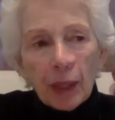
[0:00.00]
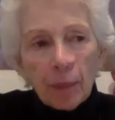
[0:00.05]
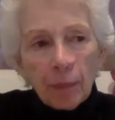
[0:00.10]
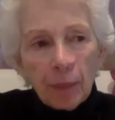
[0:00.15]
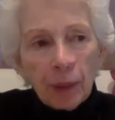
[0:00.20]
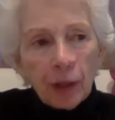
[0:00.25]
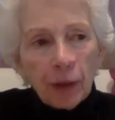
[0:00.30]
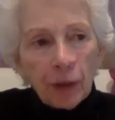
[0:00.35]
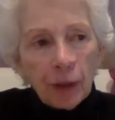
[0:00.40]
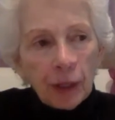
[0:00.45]

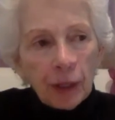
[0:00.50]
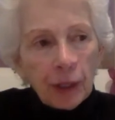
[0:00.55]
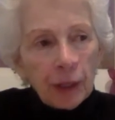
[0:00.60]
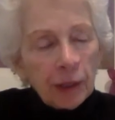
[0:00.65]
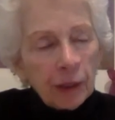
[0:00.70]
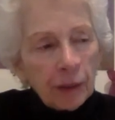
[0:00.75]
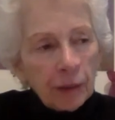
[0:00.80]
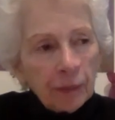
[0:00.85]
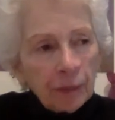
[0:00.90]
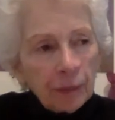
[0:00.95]

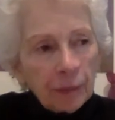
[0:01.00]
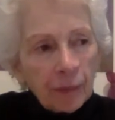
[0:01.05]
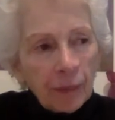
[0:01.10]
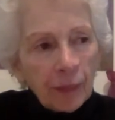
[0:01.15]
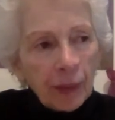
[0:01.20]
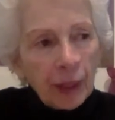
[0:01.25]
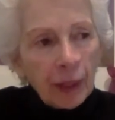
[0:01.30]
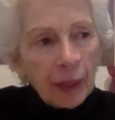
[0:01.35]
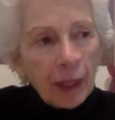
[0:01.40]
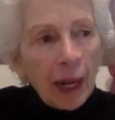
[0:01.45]
buried
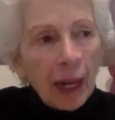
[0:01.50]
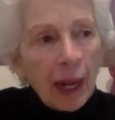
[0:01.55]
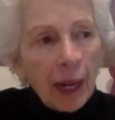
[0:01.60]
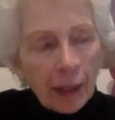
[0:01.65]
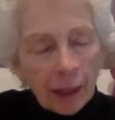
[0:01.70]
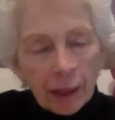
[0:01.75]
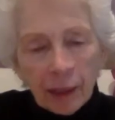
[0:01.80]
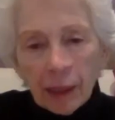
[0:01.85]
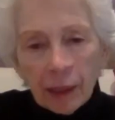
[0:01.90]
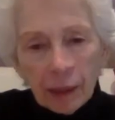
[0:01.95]
not
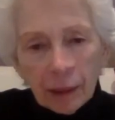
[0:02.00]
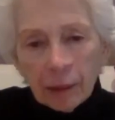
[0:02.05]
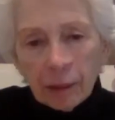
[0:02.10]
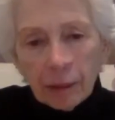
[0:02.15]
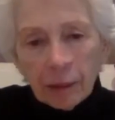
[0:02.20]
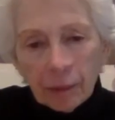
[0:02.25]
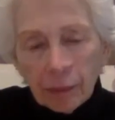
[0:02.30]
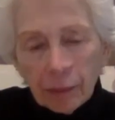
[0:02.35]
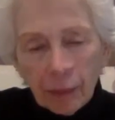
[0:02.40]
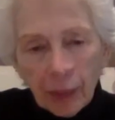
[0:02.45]

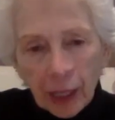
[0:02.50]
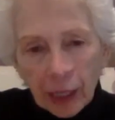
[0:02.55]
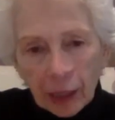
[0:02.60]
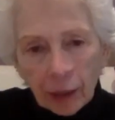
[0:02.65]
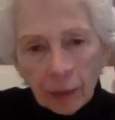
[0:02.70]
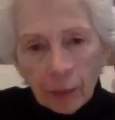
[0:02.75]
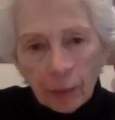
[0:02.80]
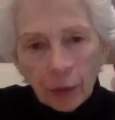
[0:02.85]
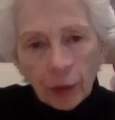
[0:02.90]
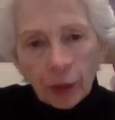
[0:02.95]
in
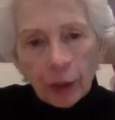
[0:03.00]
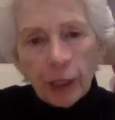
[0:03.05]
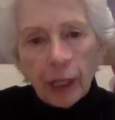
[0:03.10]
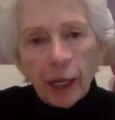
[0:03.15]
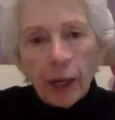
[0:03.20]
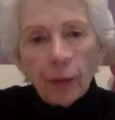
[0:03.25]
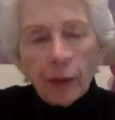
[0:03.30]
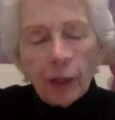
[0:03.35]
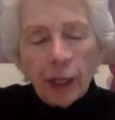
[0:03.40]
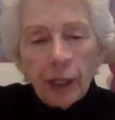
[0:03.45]
Mecklenburg
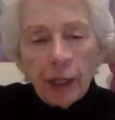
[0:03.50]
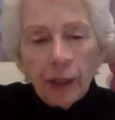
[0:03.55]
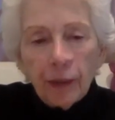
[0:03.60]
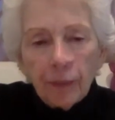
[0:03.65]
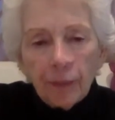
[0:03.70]
County